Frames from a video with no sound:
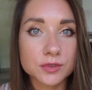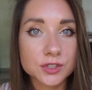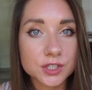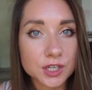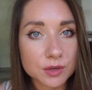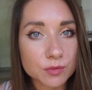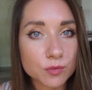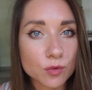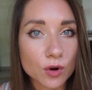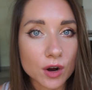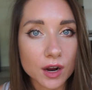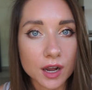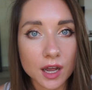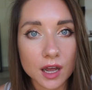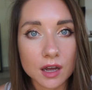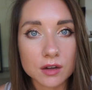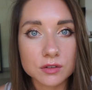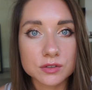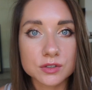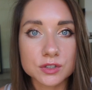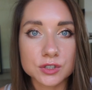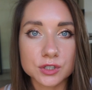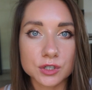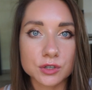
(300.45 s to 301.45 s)
gym
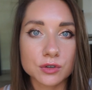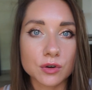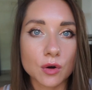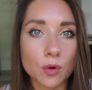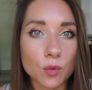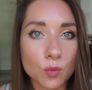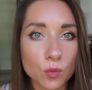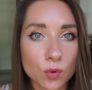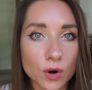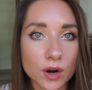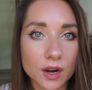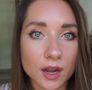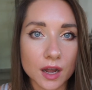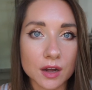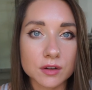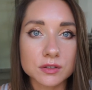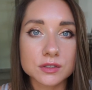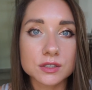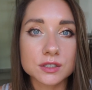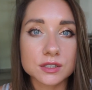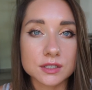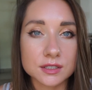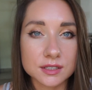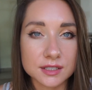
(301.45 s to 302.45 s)
workouts to home
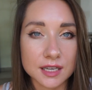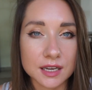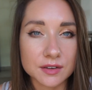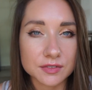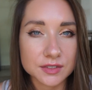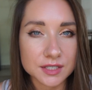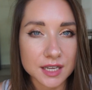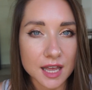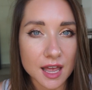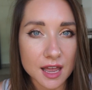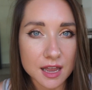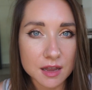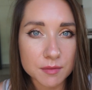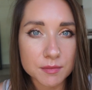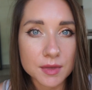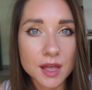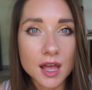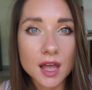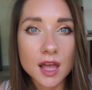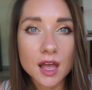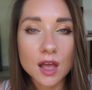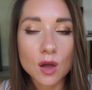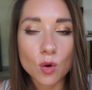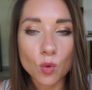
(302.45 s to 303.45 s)
workouts to save time
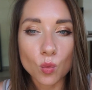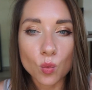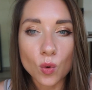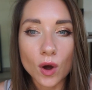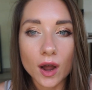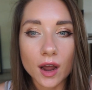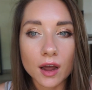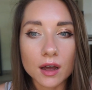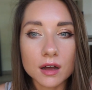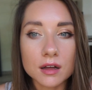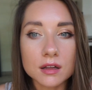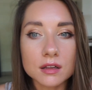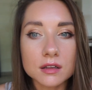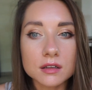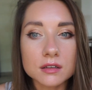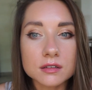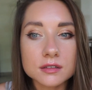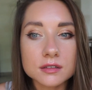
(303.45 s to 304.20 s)
while